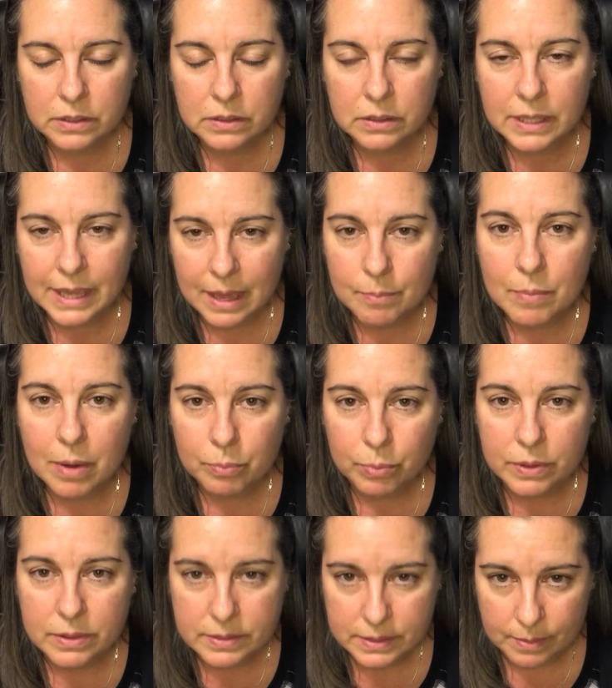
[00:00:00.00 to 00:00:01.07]
came up
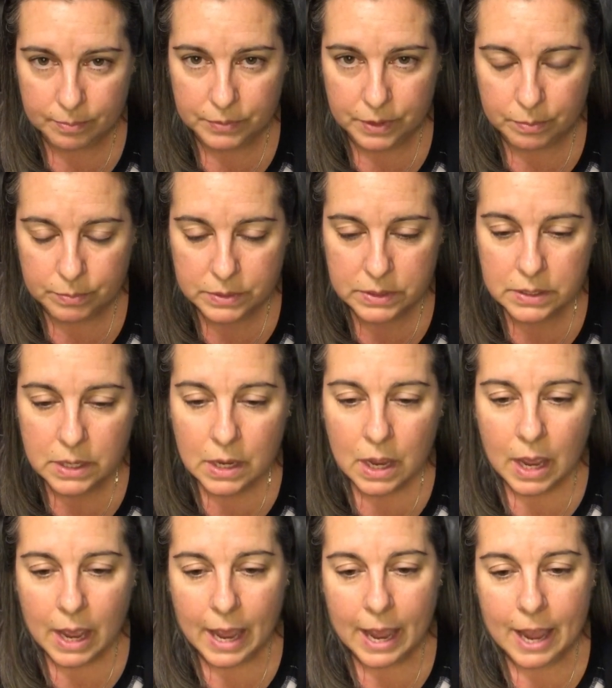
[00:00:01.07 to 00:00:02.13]
with symptoms.
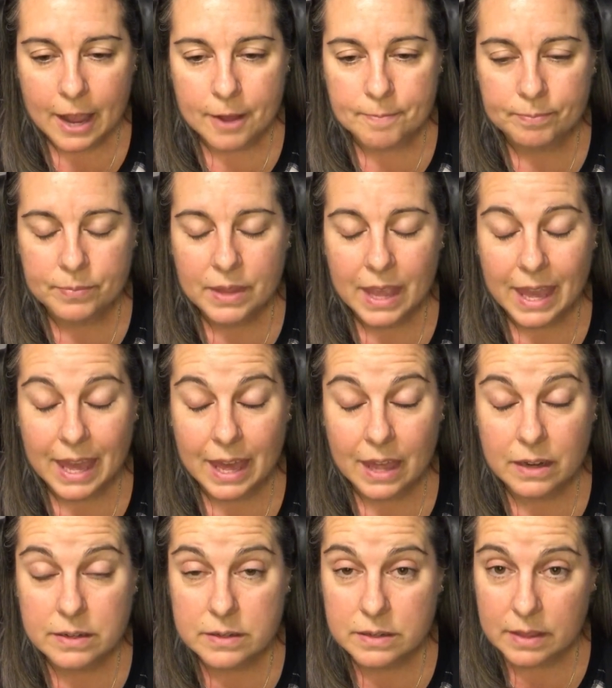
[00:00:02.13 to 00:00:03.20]

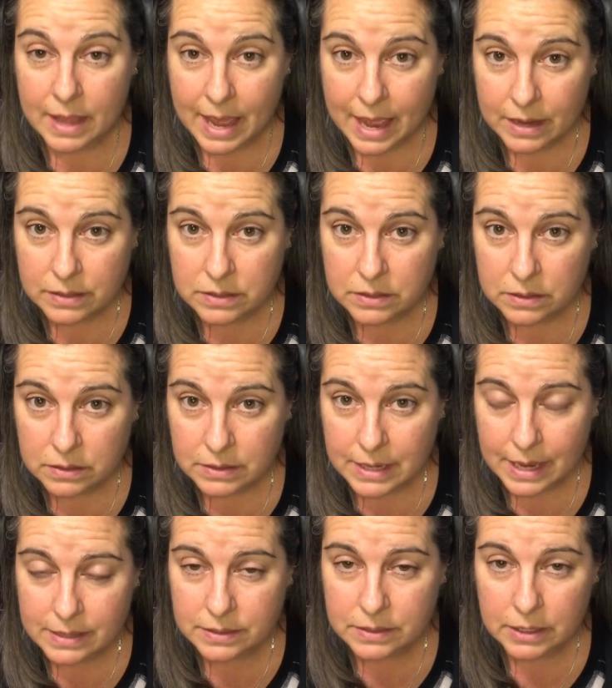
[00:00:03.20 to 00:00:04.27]
And that
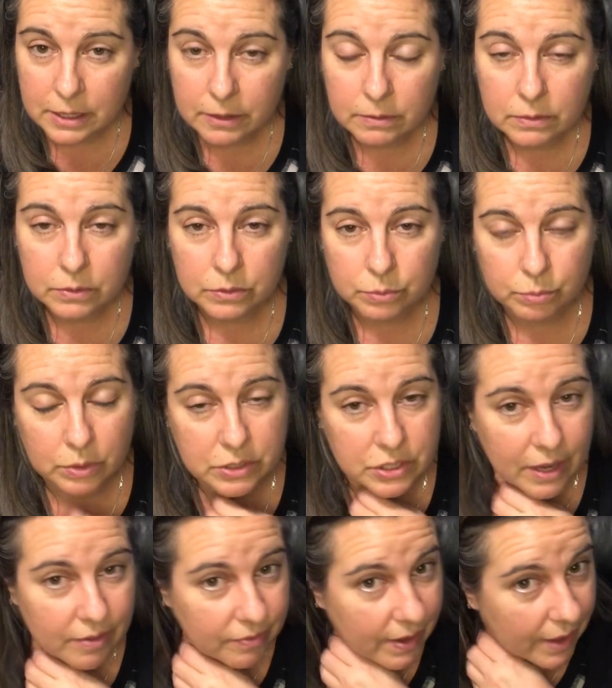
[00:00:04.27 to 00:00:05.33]
testing, which
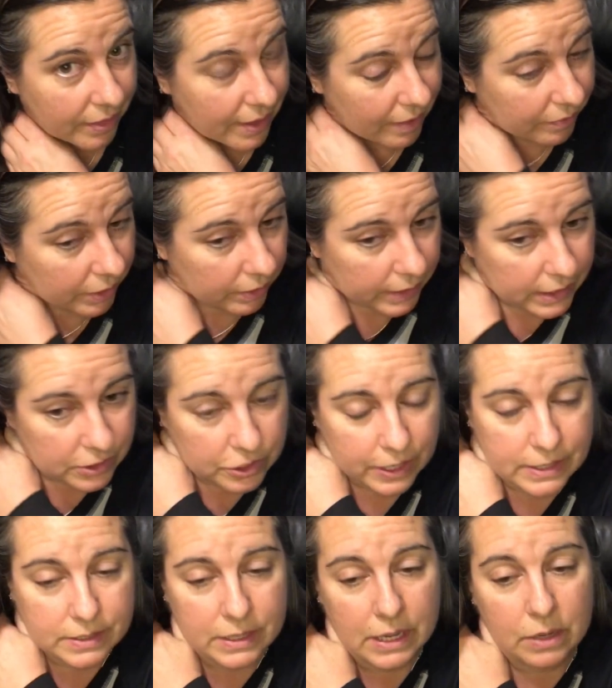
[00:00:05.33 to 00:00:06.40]
I found that very
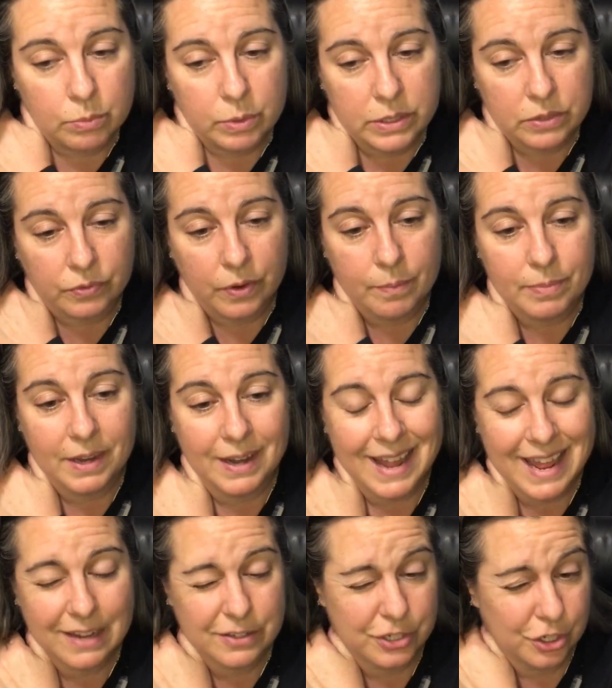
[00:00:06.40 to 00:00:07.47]
interesting, was from the
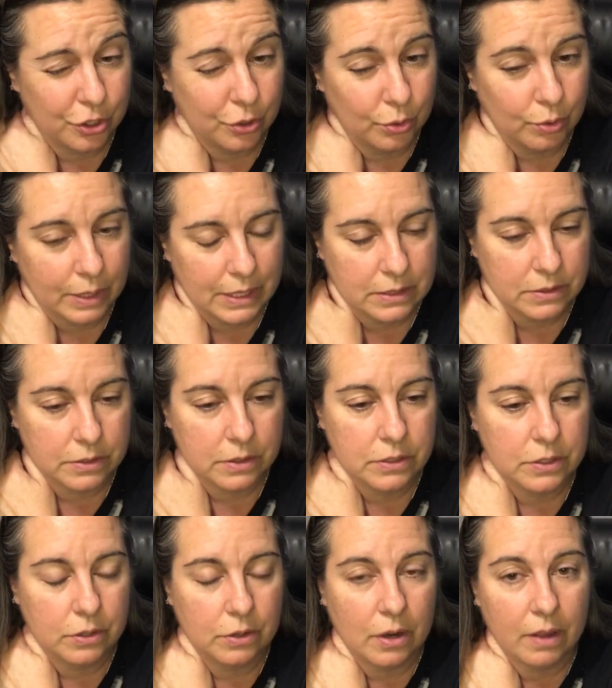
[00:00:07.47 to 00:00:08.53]
National
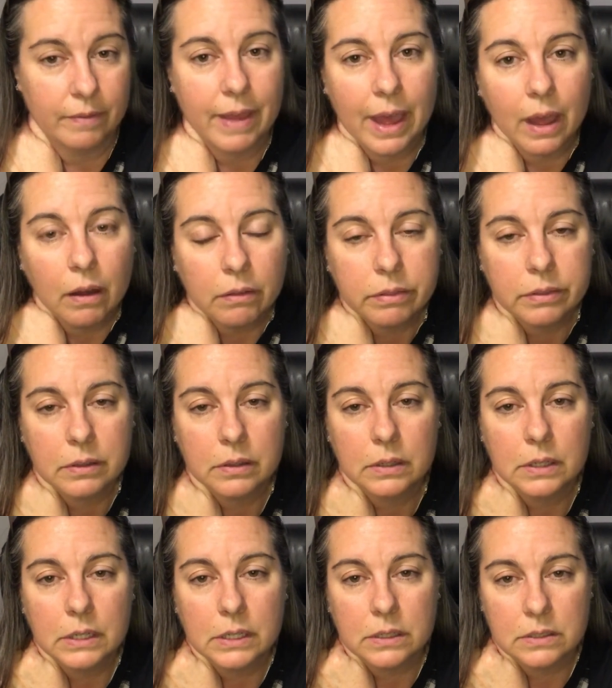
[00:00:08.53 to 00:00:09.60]
Institute of
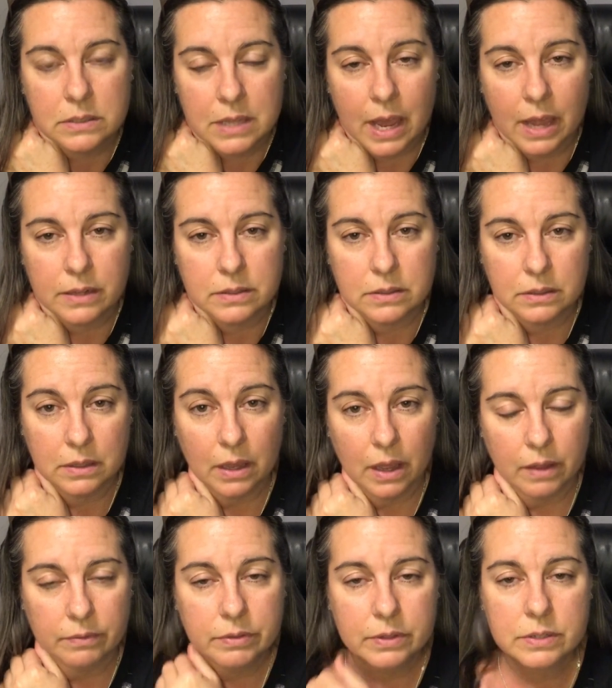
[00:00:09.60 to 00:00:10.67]

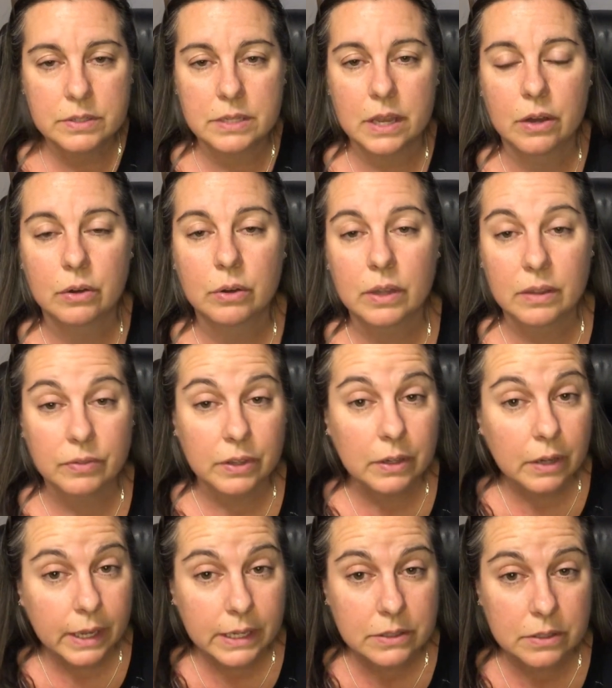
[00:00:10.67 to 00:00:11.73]
Health.gov. So if you'd
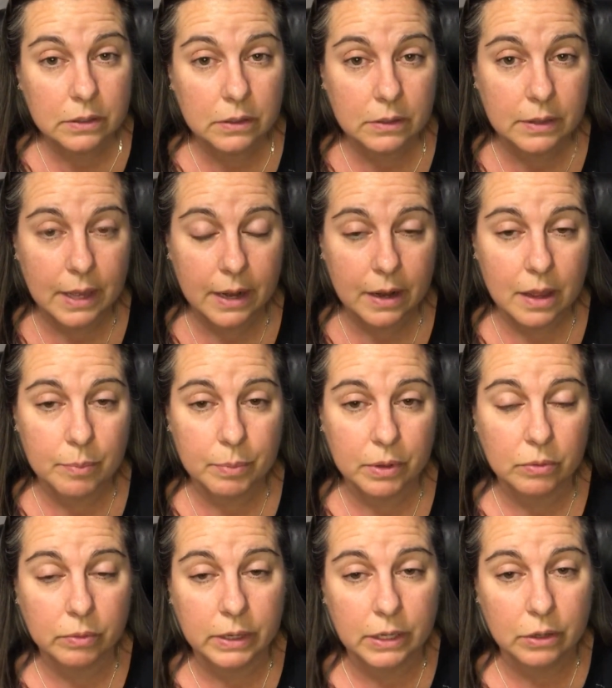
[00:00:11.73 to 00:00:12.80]
like to look that up
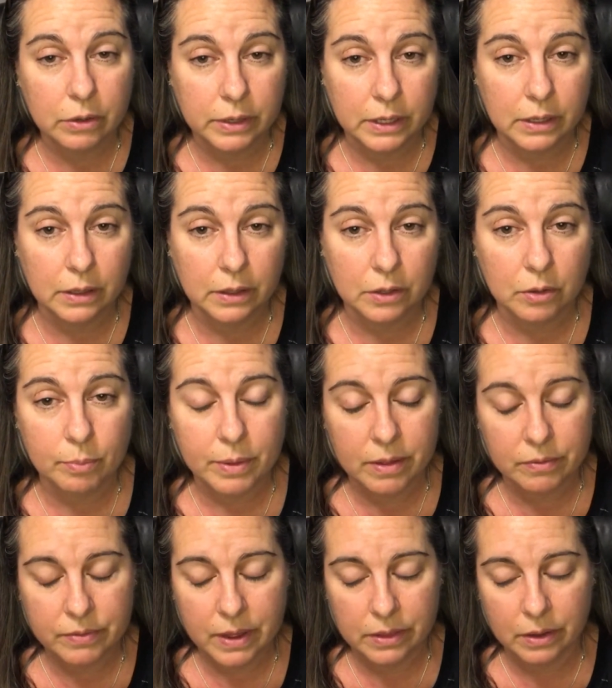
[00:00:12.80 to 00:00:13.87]
and read on it a little bit
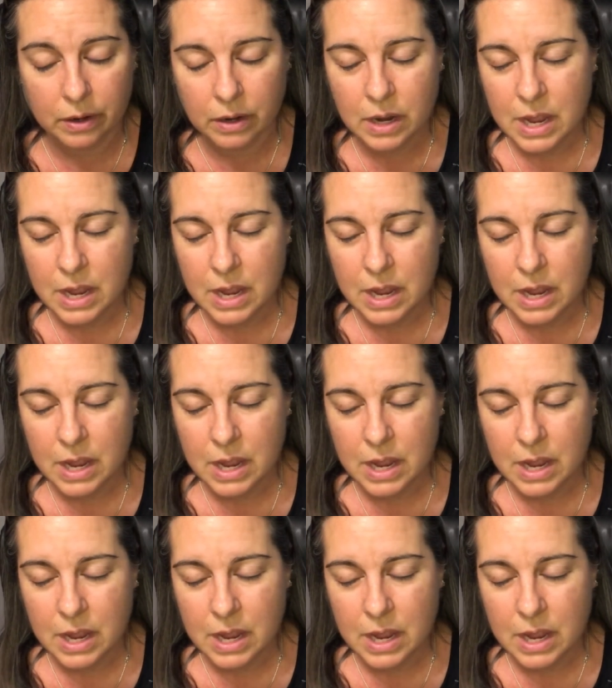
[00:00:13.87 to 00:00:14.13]
further,